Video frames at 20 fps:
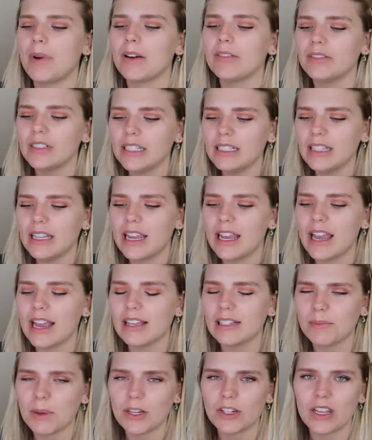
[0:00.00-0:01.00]
but really,
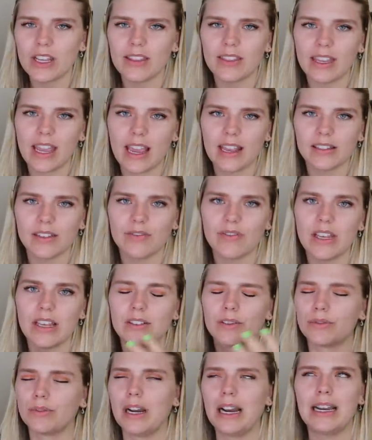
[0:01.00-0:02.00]
especially in the case of
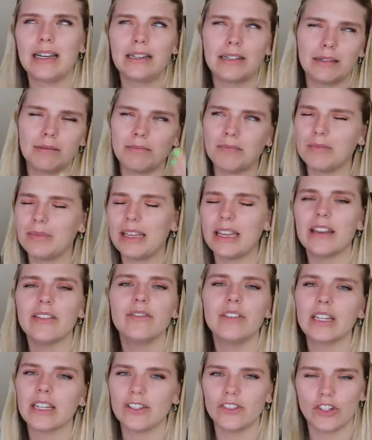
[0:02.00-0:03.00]
these random
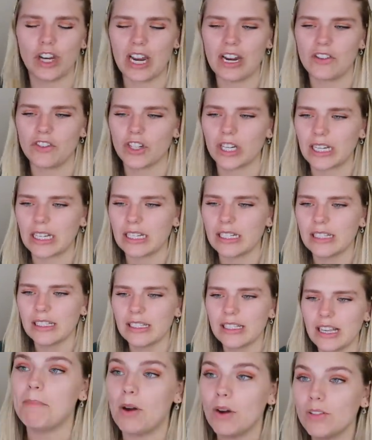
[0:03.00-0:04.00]
gift
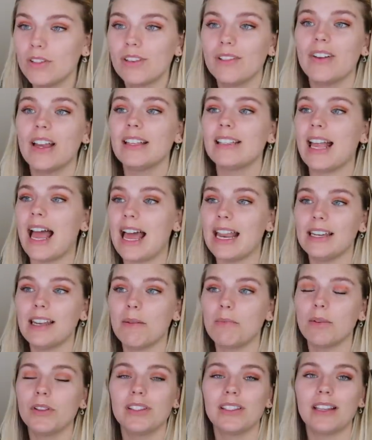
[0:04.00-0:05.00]
exchanges, most of us end
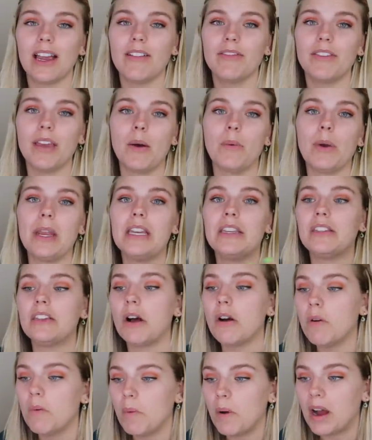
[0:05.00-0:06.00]
up with stuff that we
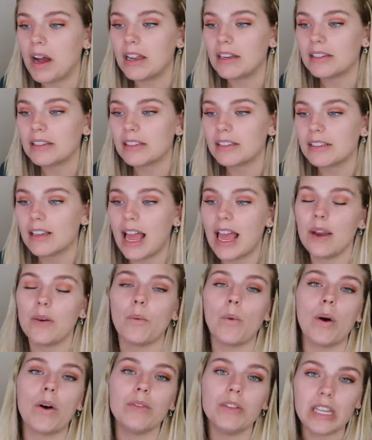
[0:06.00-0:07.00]
don't want and
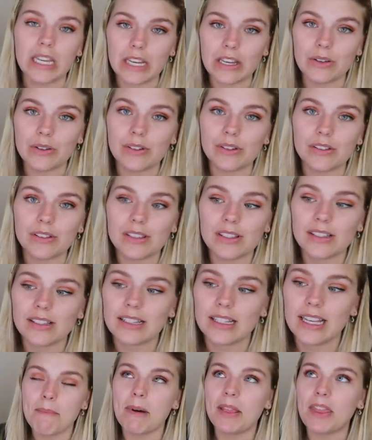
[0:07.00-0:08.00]
won't use.
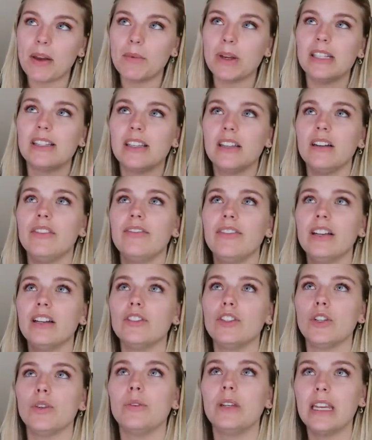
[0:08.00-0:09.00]
But then we still feel
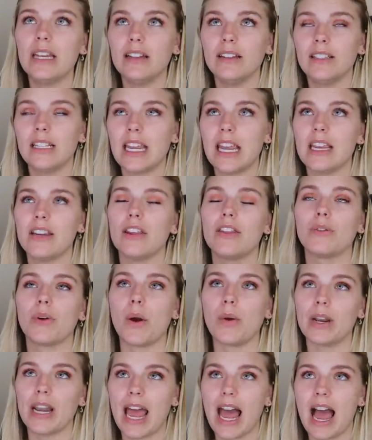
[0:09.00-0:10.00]
too guilty to
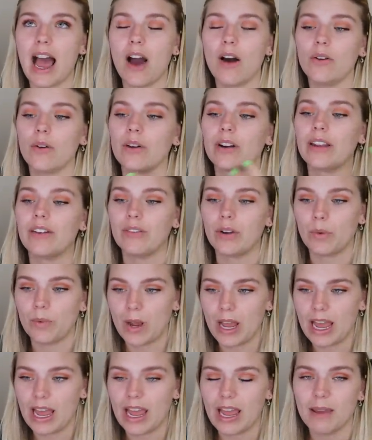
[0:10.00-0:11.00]
throw it out or give it
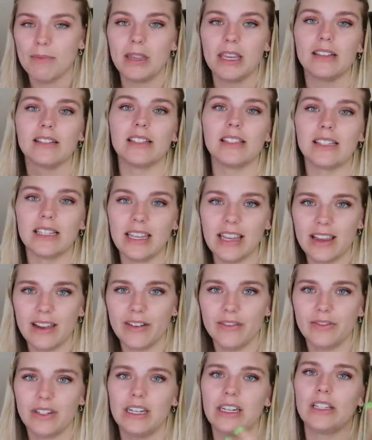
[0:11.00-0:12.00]
away because it's a
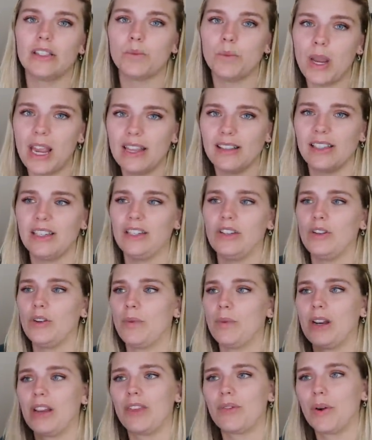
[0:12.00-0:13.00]
gift and it's waste and you don't
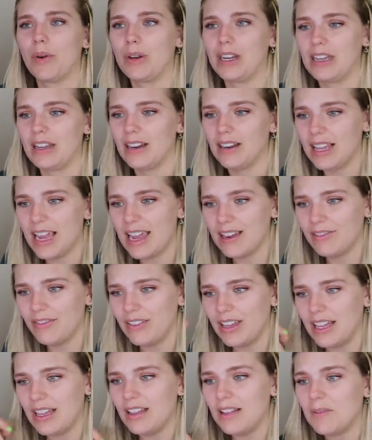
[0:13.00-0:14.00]
want to throw it in a
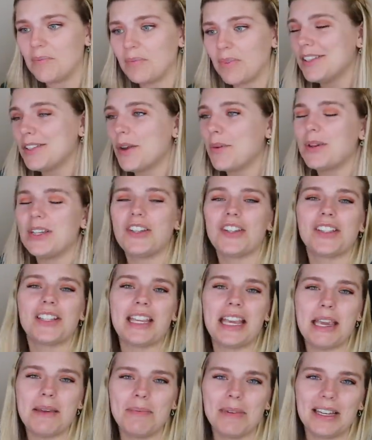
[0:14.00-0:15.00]
landfill. So we just
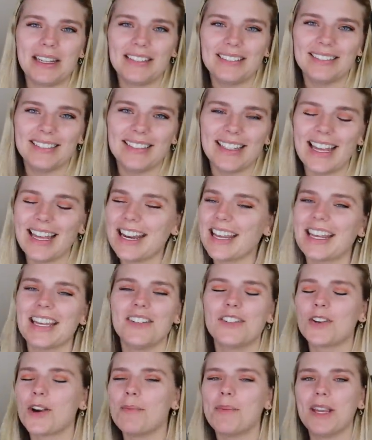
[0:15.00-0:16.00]
keep it. And it
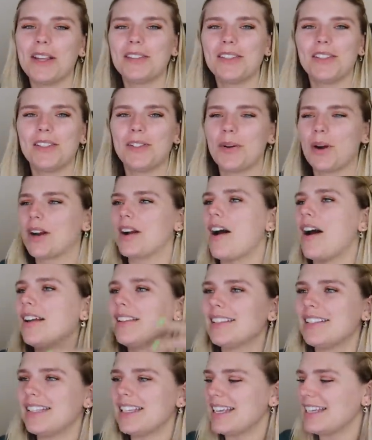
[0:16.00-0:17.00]
contributes to our
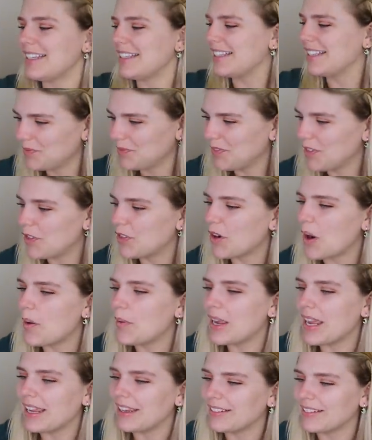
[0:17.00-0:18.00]
constant
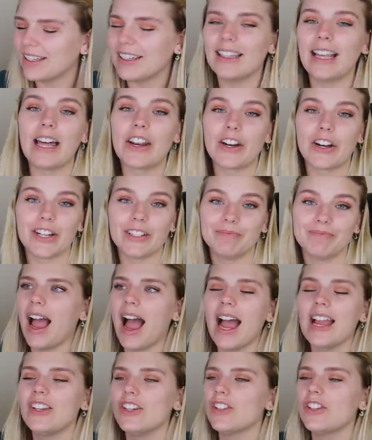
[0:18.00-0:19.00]
growing clutter.
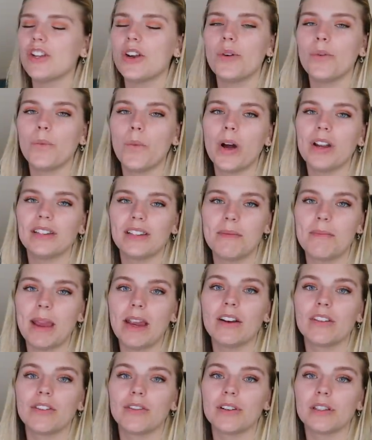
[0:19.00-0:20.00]
I just don't want to
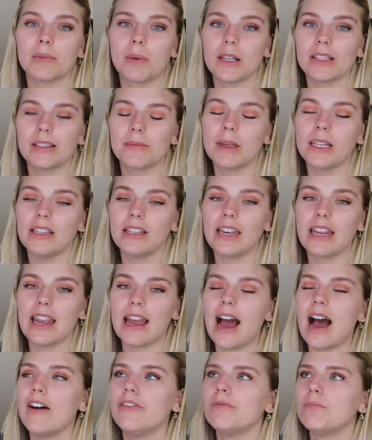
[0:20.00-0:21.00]
bear the responsibility
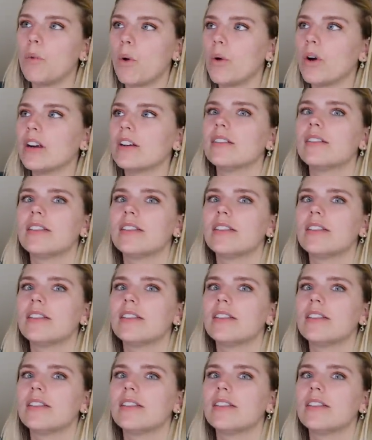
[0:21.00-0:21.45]
of more